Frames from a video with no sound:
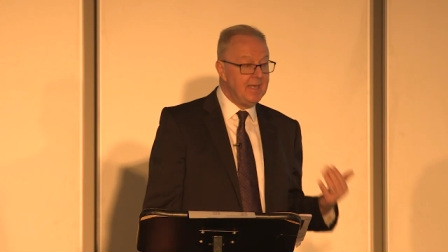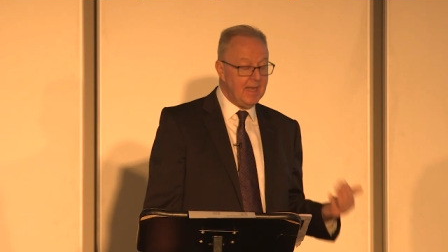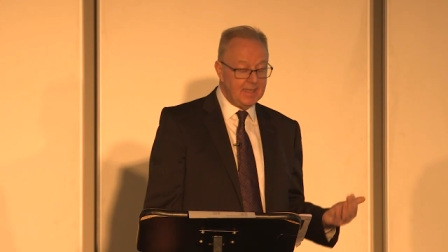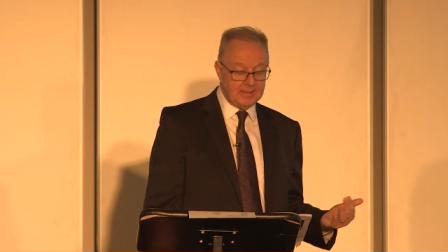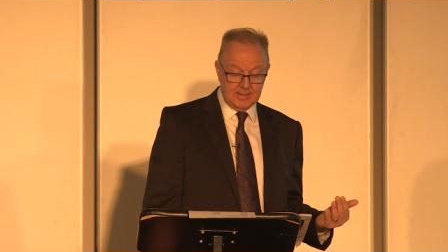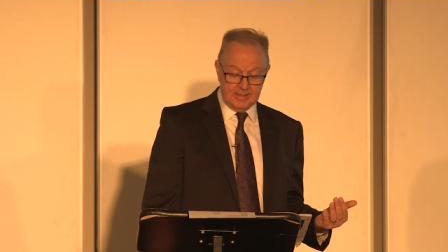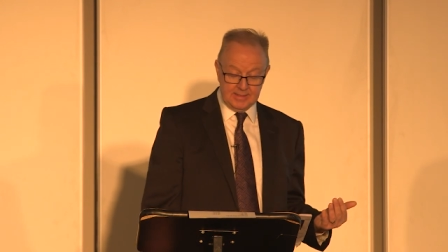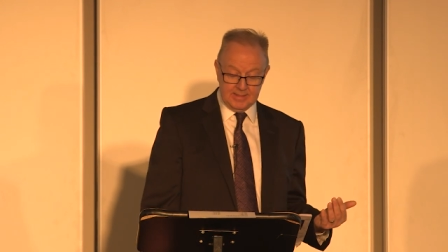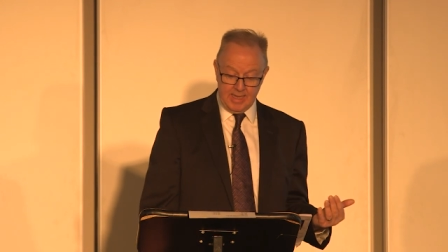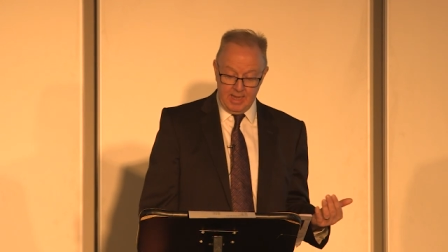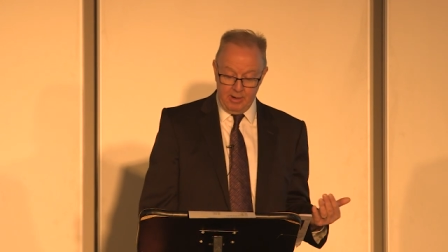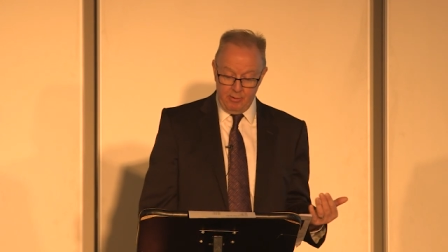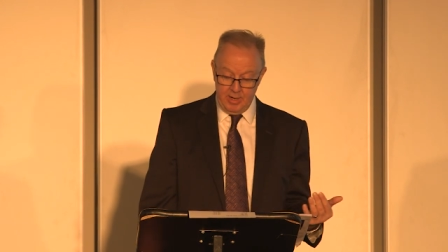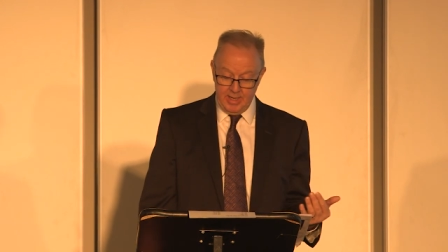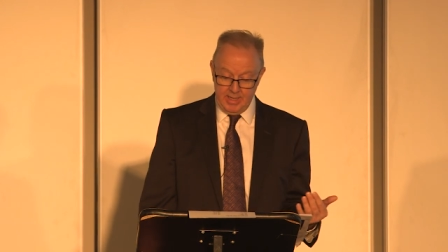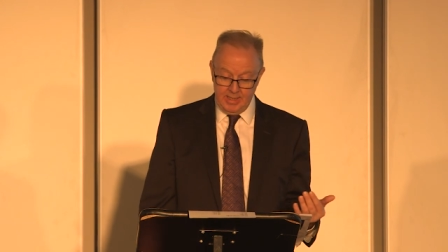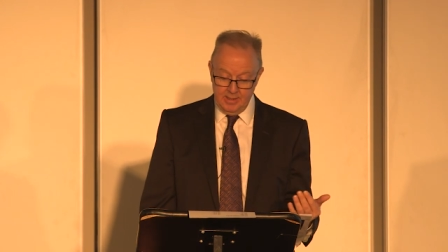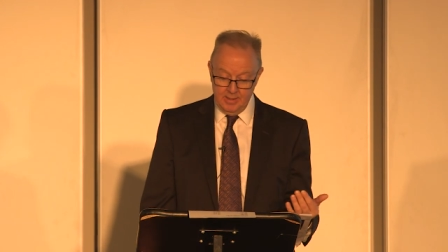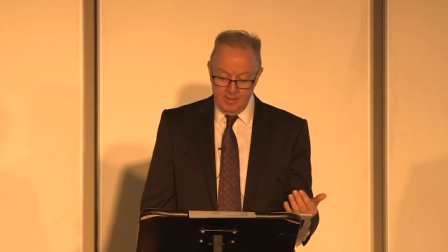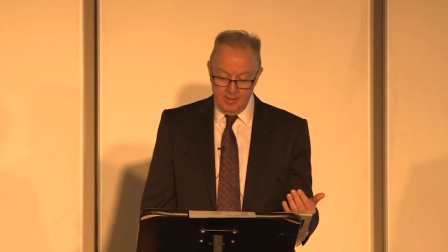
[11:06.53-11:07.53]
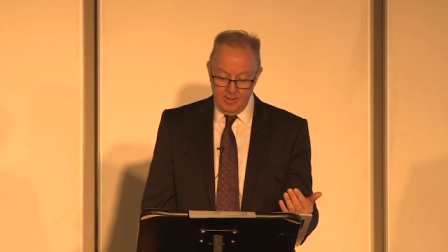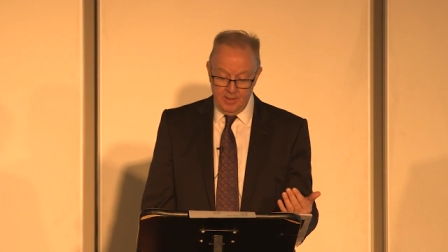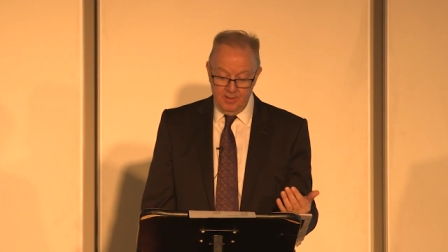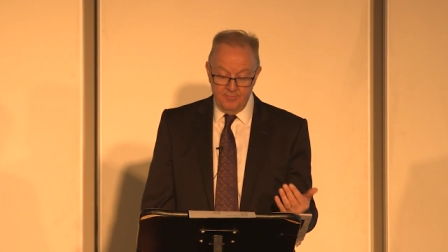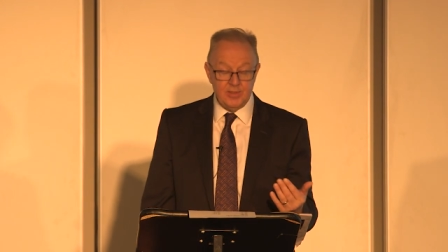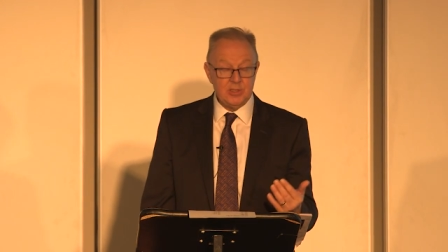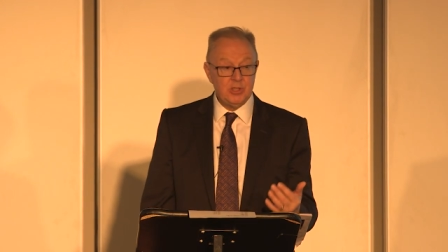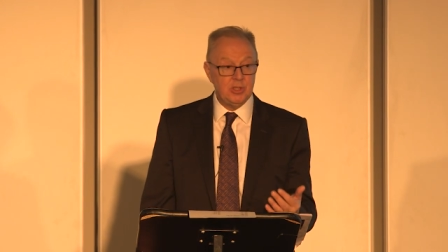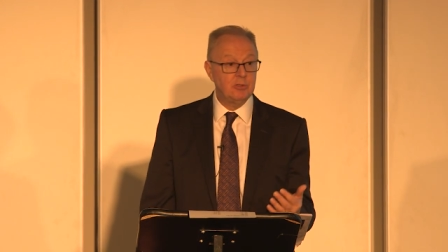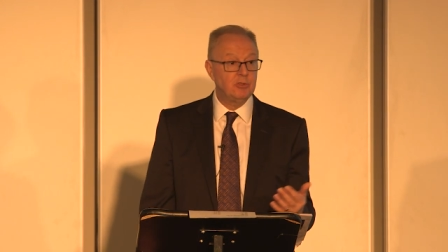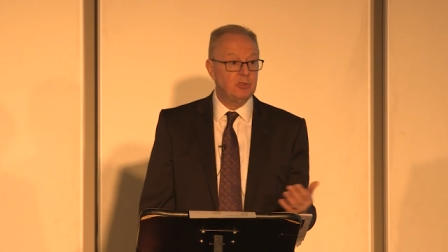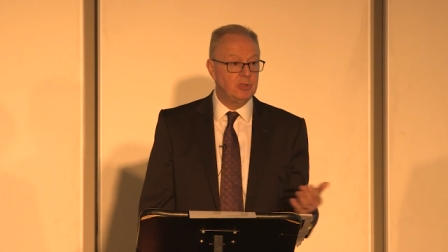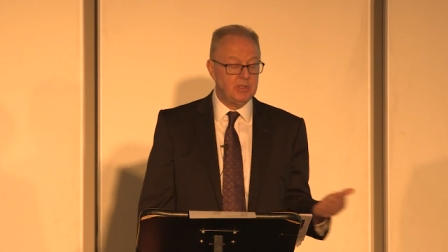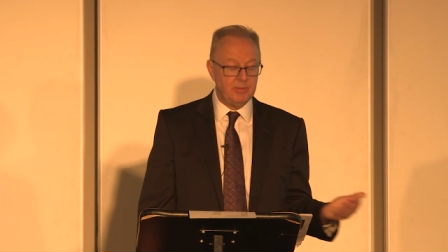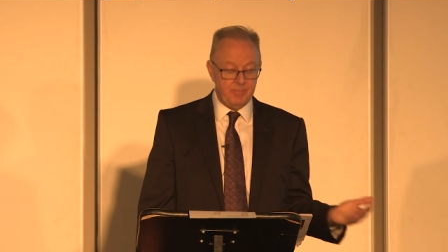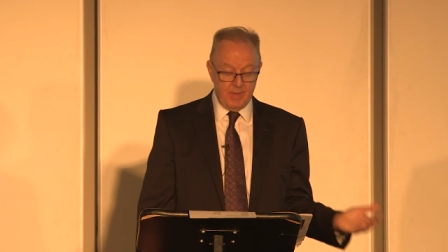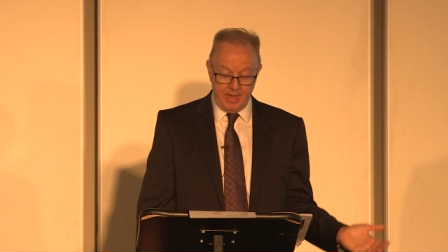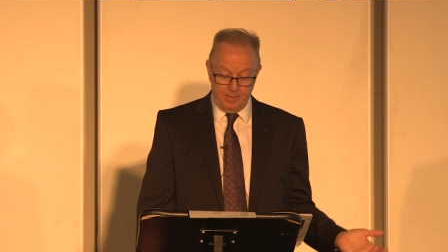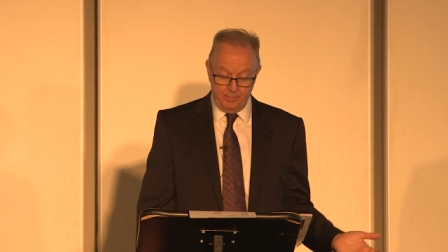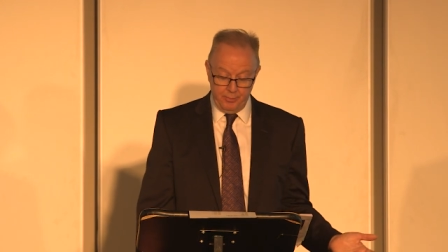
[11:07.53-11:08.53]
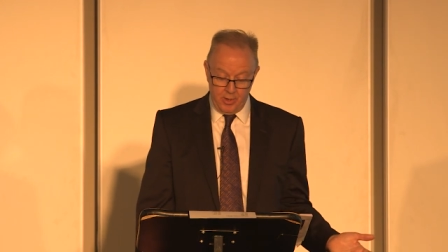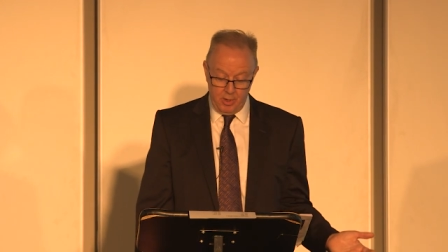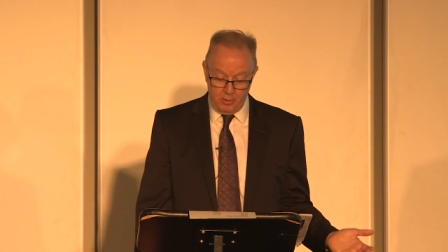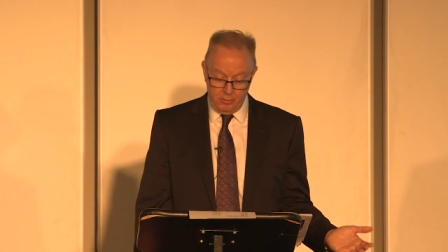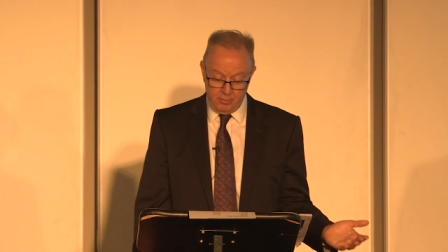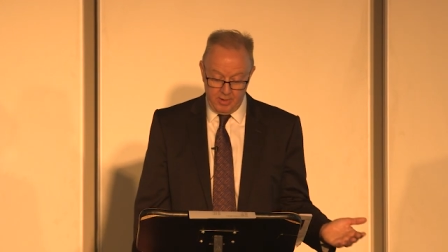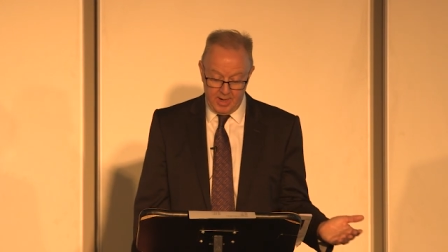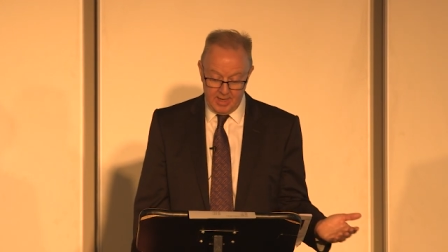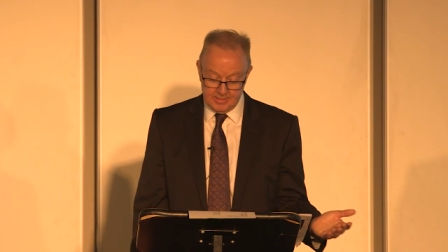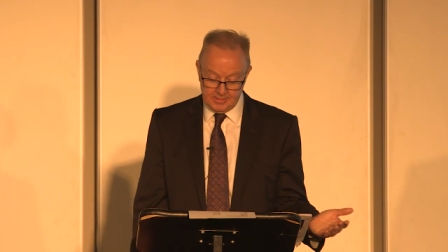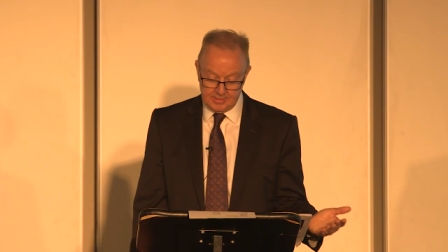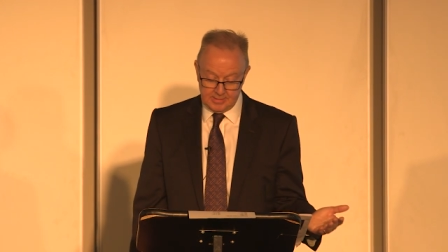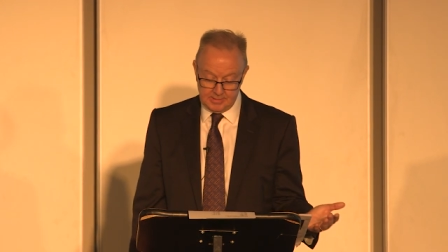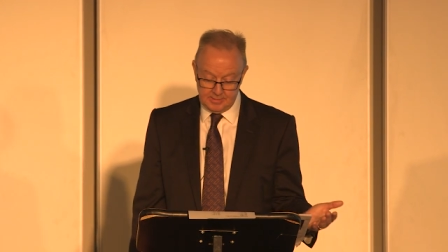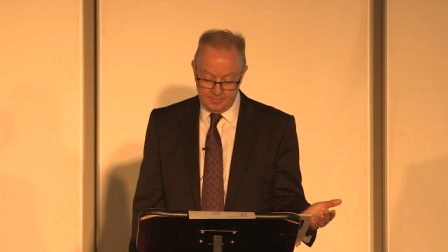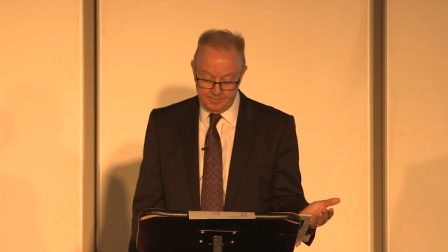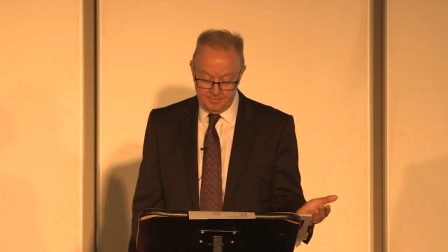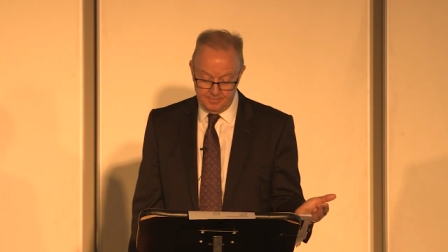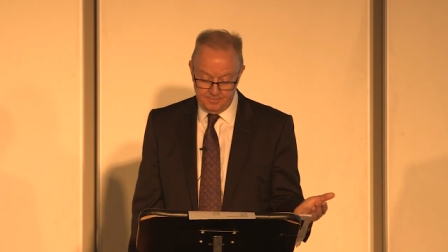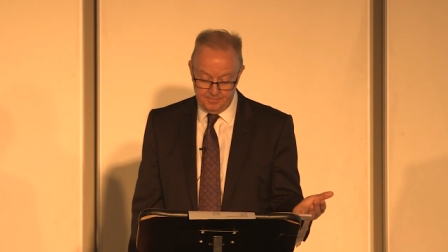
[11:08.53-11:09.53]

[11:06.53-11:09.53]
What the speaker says: necessary for children to make progress.